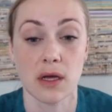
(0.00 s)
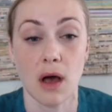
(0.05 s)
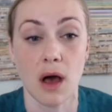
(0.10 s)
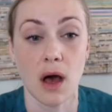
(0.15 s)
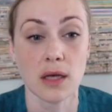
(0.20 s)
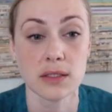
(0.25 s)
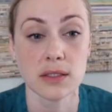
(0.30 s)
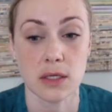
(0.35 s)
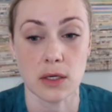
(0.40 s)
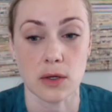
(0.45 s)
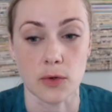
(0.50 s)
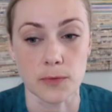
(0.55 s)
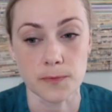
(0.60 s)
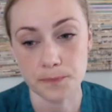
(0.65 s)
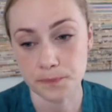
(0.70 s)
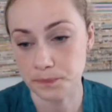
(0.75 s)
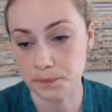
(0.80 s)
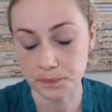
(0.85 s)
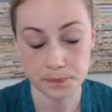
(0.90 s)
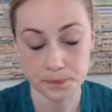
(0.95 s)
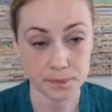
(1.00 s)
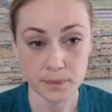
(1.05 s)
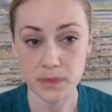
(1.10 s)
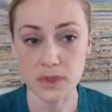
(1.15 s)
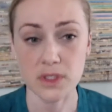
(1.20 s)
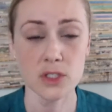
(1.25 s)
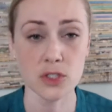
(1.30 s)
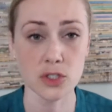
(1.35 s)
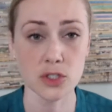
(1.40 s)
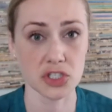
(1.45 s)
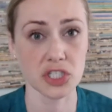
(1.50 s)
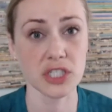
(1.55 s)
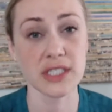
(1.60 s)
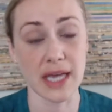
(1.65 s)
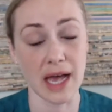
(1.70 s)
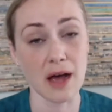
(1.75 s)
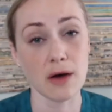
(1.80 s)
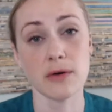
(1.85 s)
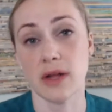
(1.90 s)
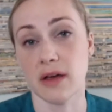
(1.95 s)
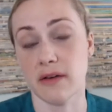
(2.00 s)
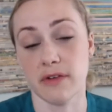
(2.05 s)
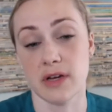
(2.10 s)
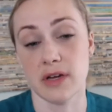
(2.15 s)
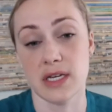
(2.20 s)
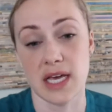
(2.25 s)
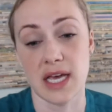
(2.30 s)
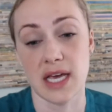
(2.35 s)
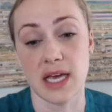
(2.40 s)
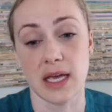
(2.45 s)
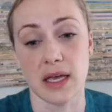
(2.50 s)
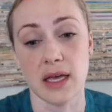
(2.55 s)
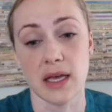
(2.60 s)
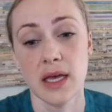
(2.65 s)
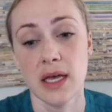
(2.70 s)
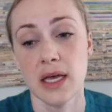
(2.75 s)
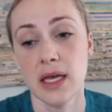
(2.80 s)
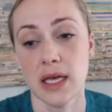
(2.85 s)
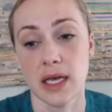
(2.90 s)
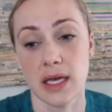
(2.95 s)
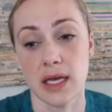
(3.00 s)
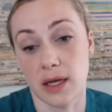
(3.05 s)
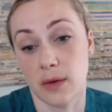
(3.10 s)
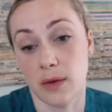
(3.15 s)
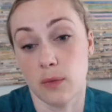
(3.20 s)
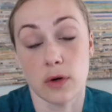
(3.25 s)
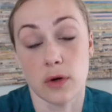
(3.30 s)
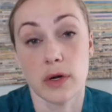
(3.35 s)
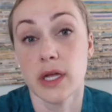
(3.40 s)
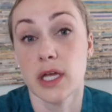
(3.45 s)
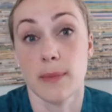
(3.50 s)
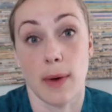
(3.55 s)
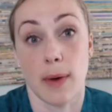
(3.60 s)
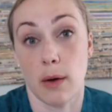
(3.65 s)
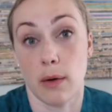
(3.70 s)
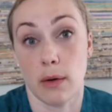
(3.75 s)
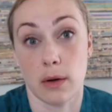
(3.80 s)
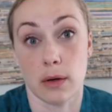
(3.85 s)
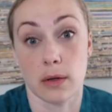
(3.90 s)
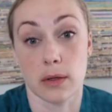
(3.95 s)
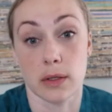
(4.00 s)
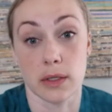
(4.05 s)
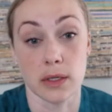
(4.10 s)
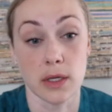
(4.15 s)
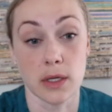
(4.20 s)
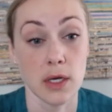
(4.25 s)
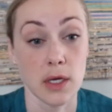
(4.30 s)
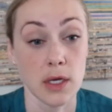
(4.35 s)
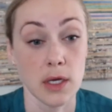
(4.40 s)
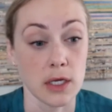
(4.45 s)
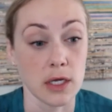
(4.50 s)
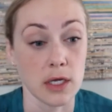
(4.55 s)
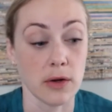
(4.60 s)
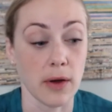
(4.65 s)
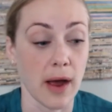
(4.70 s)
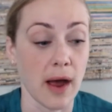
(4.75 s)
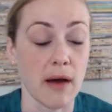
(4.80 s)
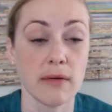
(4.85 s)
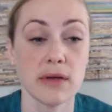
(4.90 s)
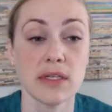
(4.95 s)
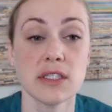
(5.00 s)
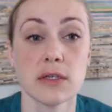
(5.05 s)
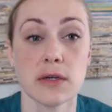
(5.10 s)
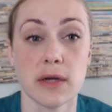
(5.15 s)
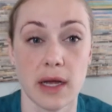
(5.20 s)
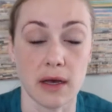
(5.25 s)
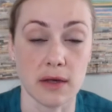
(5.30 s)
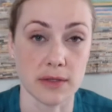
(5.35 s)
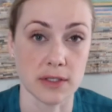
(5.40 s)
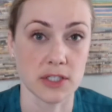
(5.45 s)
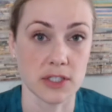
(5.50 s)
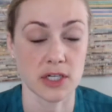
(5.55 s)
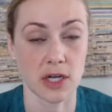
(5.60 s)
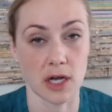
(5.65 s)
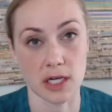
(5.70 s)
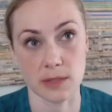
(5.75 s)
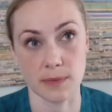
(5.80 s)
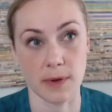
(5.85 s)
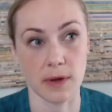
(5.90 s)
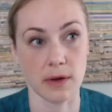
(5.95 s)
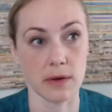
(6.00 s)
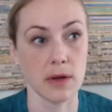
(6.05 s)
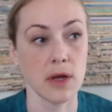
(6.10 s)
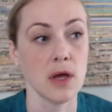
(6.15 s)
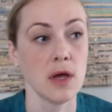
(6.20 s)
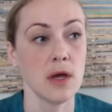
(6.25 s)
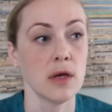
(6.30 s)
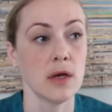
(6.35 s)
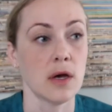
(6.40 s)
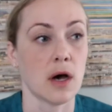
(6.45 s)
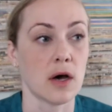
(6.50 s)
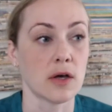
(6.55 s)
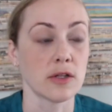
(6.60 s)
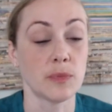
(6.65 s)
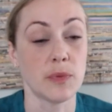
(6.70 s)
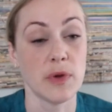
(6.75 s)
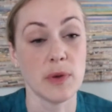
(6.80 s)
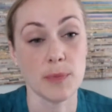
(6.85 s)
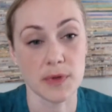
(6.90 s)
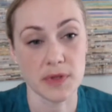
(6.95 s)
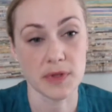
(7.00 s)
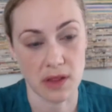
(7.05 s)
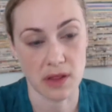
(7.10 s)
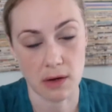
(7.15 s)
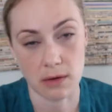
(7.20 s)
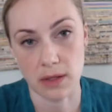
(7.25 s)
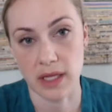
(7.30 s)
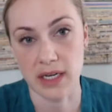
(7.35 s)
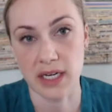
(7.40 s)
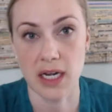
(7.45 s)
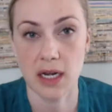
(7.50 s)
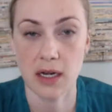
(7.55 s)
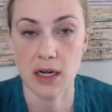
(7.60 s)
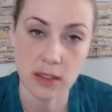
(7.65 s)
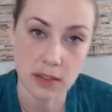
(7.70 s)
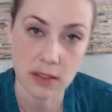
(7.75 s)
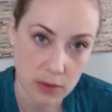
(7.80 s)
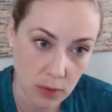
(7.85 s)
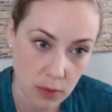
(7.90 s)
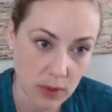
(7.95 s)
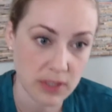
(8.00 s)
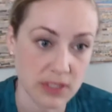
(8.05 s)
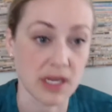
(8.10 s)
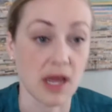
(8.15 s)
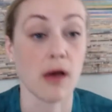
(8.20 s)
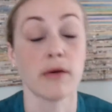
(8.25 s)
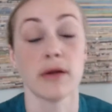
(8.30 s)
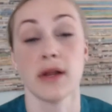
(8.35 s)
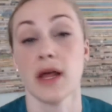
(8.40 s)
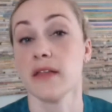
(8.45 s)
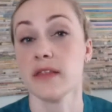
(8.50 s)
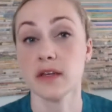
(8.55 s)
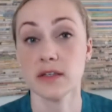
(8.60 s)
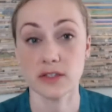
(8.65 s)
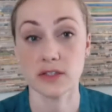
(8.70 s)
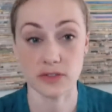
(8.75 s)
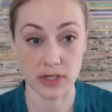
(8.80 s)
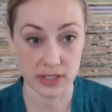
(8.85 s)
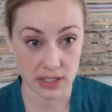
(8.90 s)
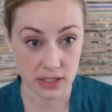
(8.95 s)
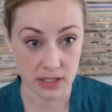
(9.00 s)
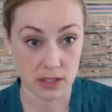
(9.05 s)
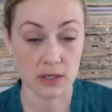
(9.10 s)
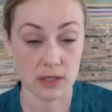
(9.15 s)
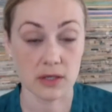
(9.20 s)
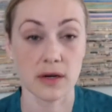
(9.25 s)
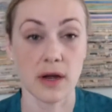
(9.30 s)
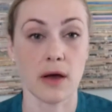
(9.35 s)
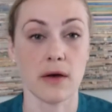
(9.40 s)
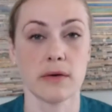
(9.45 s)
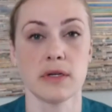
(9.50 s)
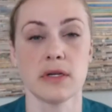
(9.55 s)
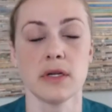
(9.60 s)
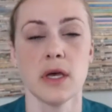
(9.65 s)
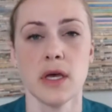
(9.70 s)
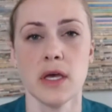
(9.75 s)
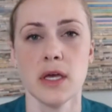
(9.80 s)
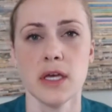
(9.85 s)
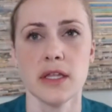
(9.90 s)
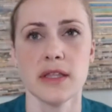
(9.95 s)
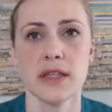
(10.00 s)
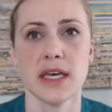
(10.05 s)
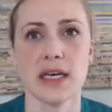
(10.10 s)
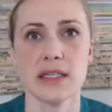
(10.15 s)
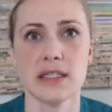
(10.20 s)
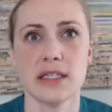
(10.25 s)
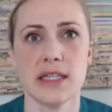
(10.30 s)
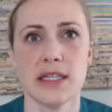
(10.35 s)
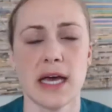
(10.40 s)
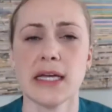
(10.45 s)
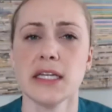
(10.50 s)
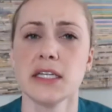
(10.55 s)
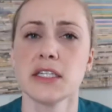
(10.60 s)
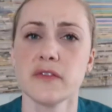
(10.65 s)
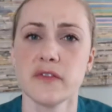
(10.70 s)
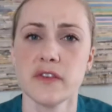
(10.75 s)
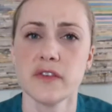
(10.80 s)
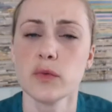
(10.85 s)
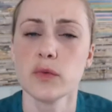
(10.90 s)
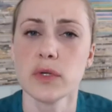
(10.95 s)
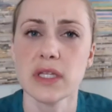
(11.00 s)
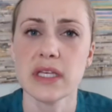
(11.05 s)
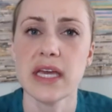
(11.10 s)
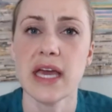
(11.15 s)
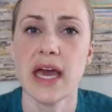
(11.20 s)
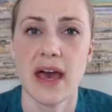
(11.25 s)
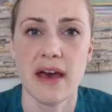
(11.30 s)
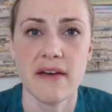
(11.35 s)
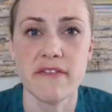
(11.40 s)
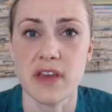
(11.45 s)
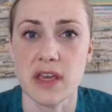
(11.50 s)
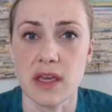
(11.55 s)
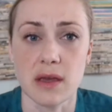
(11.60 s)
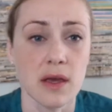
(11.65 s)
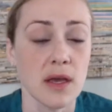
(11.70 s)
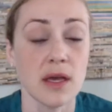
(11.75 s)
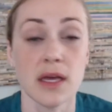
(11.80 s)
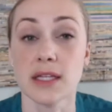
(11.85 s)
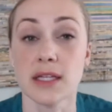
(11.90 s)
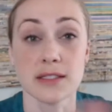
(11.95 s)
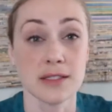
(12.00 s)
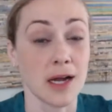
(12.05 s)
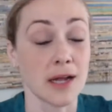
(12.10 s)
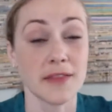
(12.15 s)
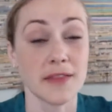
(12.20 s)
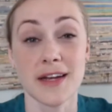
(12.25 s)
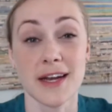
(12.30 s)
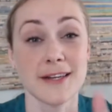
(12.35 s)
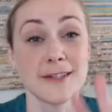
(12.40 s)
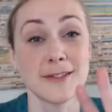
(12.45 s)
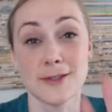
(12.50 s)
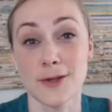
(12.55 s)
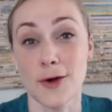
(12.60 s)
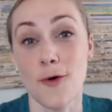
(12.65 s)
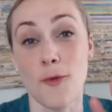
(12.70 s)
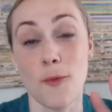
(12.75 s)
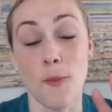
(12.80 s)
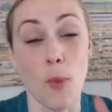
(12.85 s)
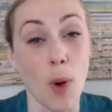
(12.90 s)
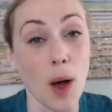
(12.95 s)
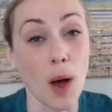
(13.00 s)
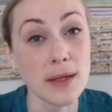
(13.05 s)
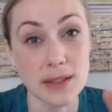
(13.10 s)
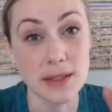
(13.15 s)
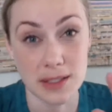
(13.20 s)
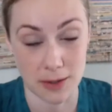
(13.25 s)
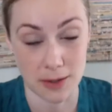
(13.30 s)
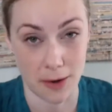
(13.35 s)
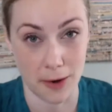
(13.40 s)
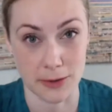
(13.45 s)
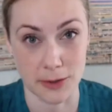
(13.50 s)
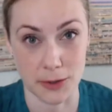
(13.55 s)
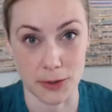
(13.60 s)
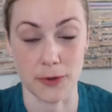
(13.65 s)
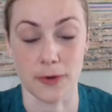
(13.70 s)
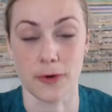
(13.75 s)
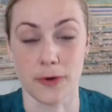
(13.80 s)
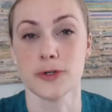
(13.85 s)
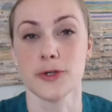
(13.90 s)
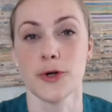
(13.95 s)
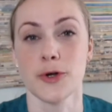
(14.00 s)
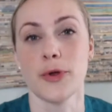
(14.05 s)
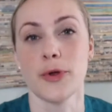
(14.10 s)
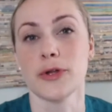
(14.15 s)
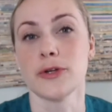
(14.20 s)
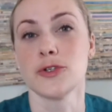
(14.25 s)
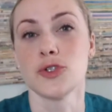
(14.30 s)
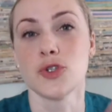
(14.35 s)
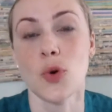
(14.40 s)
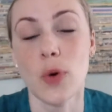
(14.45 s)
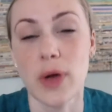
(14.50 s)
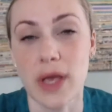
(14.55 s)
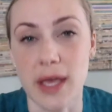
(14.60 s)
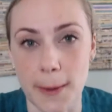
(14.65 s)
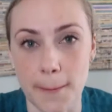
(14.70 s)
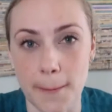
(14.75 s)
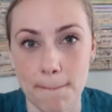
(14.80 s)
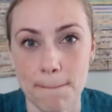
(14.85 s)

Costco. So she's out every day, and I worry about her and, you know, how is her health? And she talks about all the people that they're letting into the stores now and how that stresses her out. And that, that can just feel really heavy. It's not that I don't want to talk to her or don't enjoy it,